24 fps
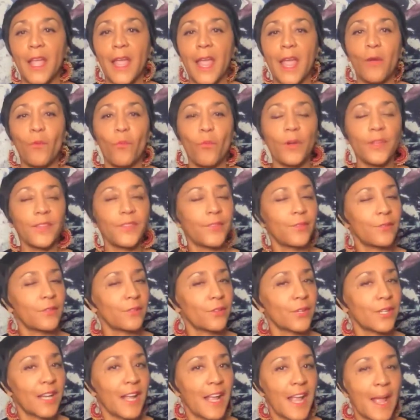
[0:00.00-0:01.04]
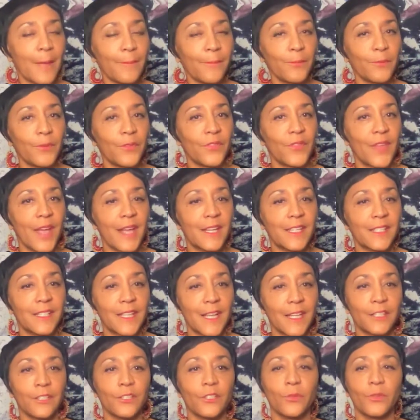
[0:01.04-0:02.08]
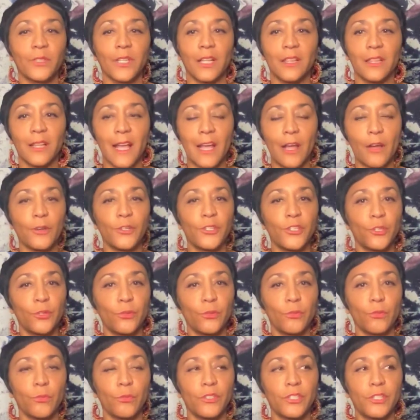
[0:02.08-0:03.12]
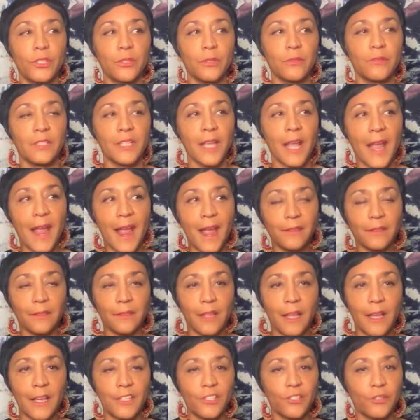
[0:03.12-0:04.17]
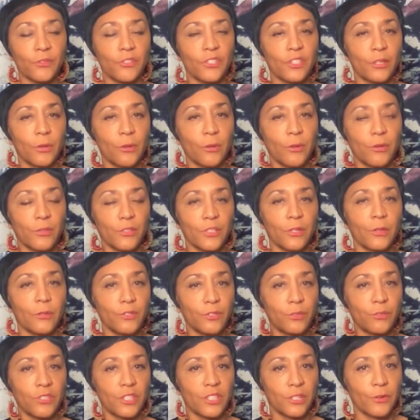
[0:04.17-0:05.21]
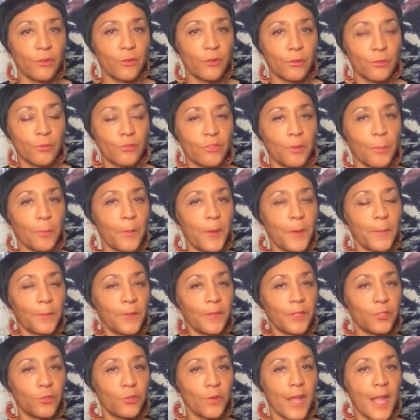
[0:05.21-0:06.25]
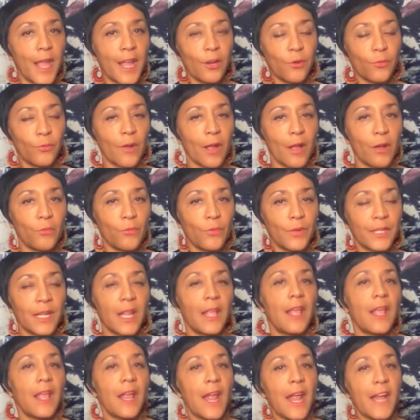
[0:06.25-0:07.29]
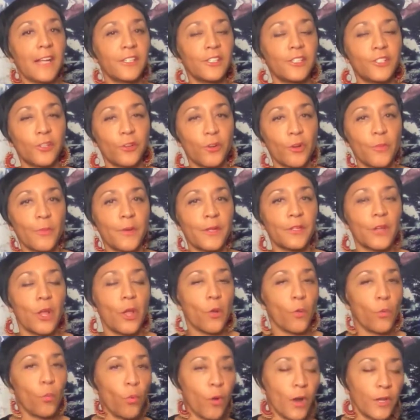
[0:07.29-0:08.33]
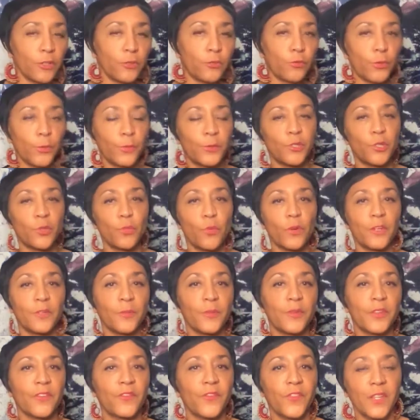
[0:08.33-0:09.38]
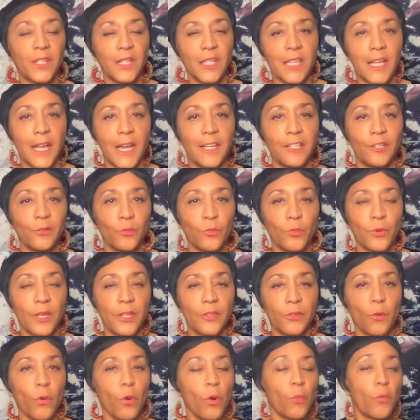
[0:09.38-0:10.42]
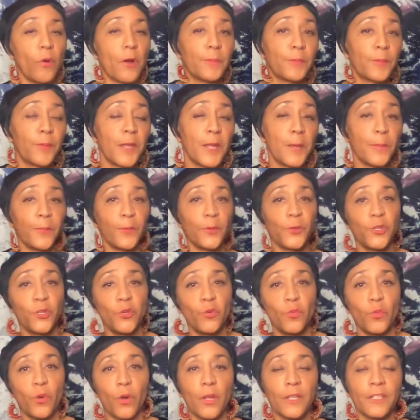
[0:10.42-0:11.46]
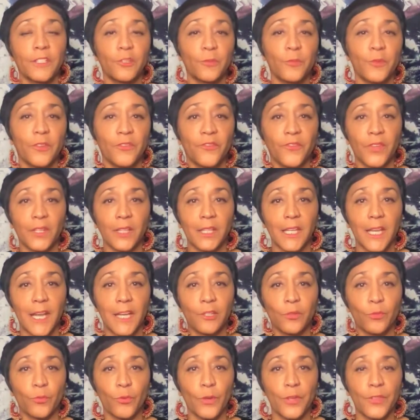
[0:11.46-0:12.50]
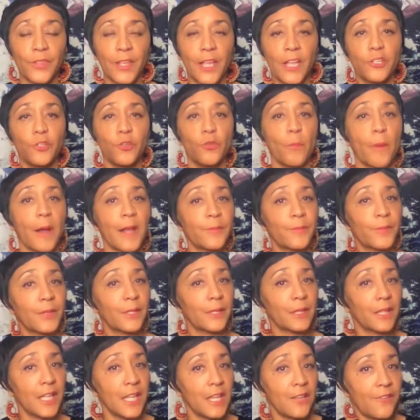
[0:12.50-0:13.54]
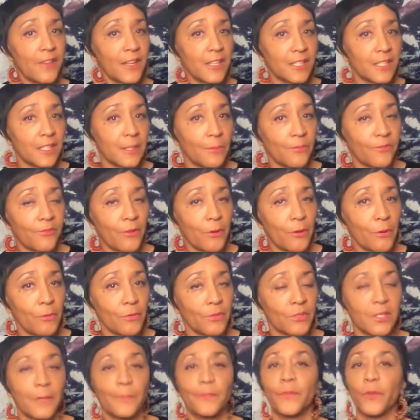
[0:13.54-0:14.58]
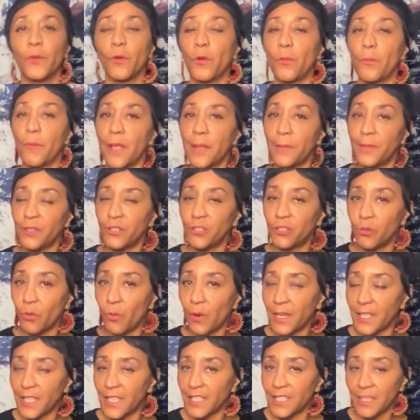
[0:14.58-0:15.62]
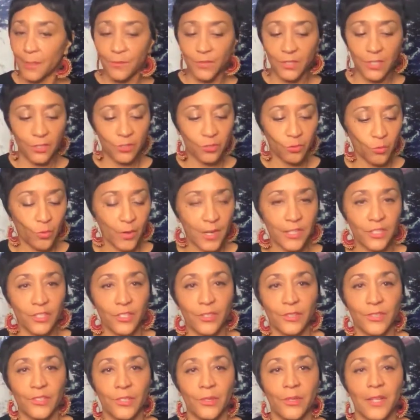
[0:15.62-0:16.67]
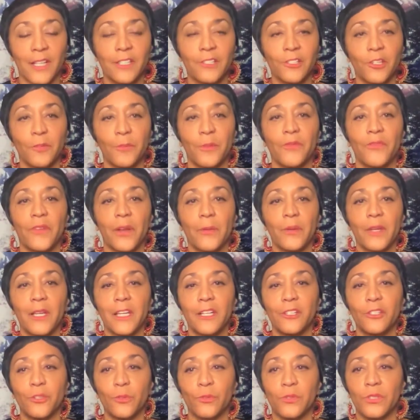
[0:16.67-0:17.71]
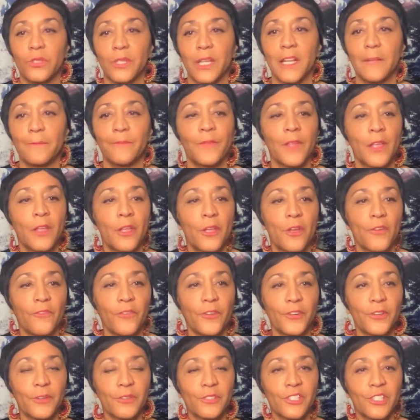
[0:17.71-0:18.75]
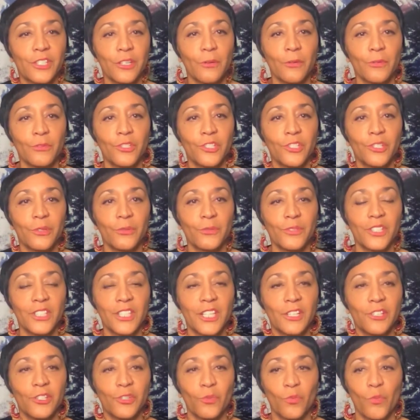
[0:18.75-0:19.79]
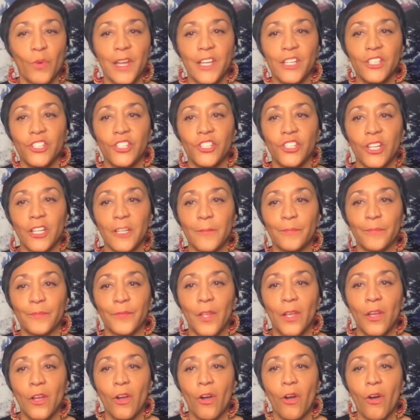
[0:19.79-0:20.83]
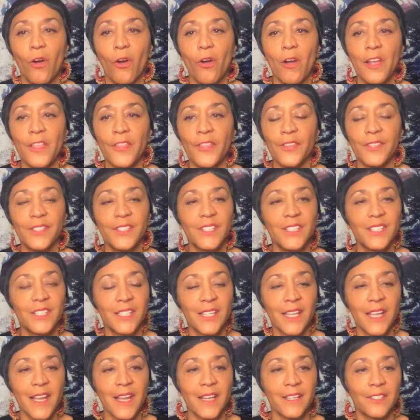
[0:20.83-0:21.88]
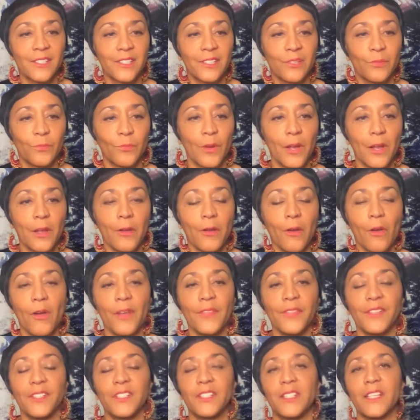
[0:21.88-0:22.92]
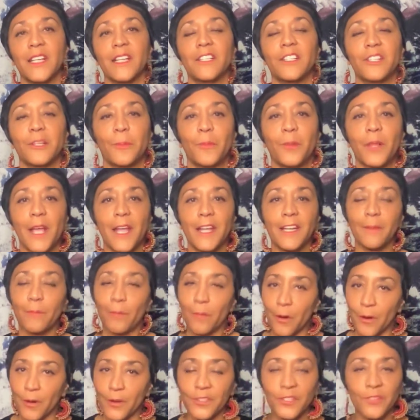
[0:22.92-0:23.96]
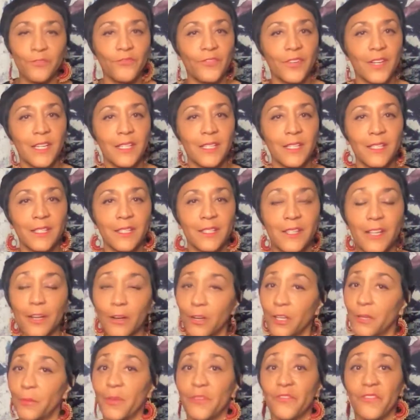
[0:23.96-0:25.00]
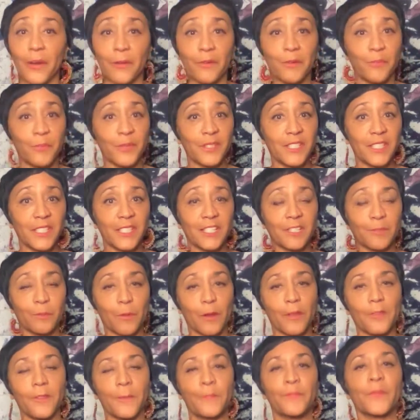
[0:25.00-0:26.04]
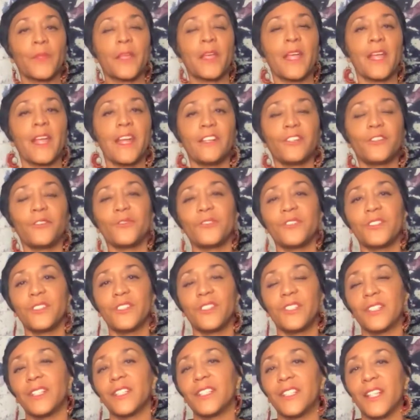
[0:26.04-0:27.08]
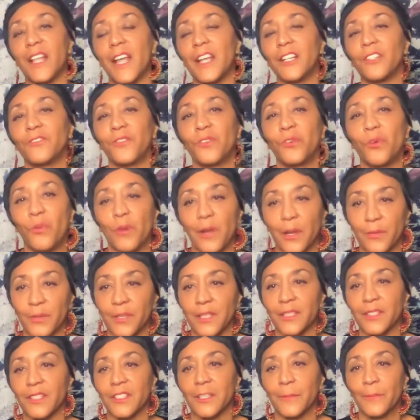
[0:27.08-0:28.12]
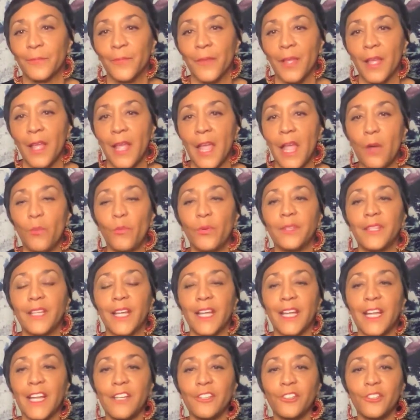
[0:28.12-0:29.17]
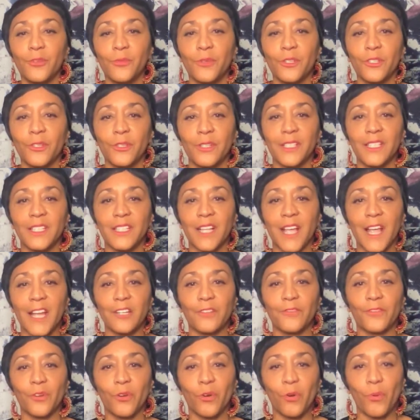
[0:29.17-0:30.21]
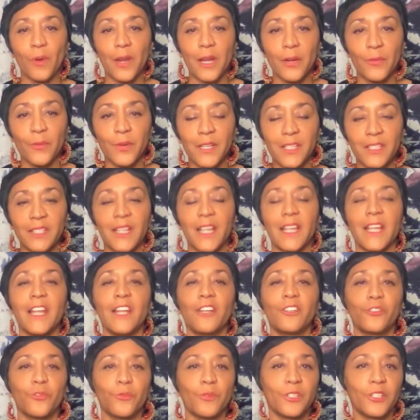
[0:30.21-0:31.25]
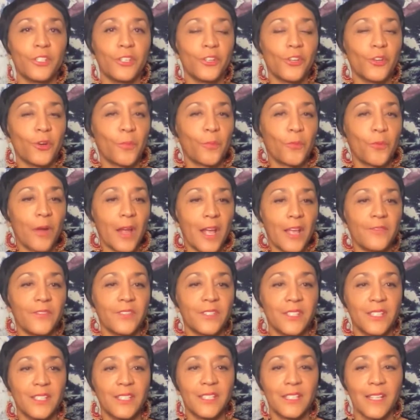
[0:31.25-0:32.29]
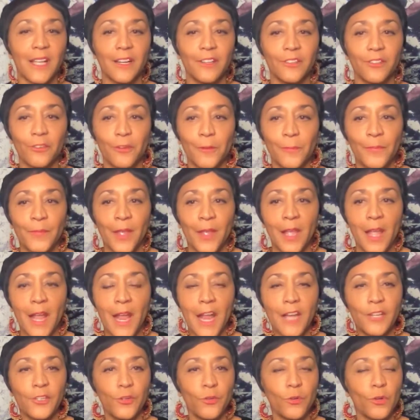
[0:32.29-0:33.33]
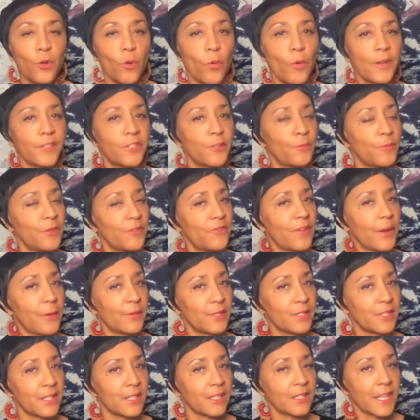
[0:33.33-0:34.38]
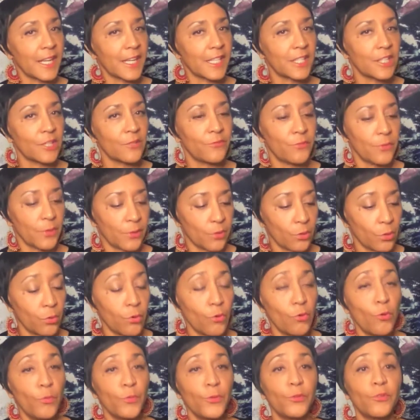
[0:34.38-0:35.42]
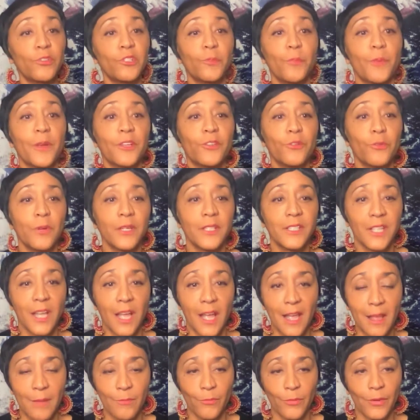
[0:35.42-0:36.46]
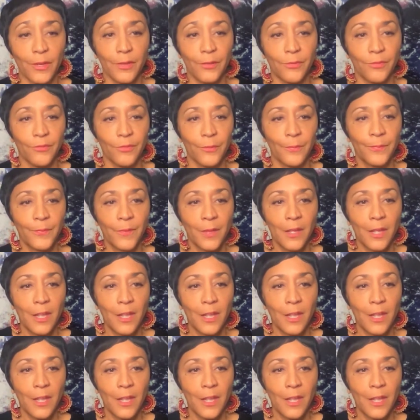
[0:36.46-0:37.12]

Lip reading: And what's going to happen with that is that it's going to allow you to analyze your social circles, the people that you hang around with, and determine what groups you want to be affiliated with or what people you want to be affiliated with. And you might be leaving some folks or maybe joining some situations. So that's going to be very interesting for your social situation. On the 6th, the planet Mars and Venus, they're going to be very busy this month, enters into the sign of Aquarius. And when they enter into the sign of Aquarius, they enter into your privacy sector, and you're going to be very selective with whom you spend your time with.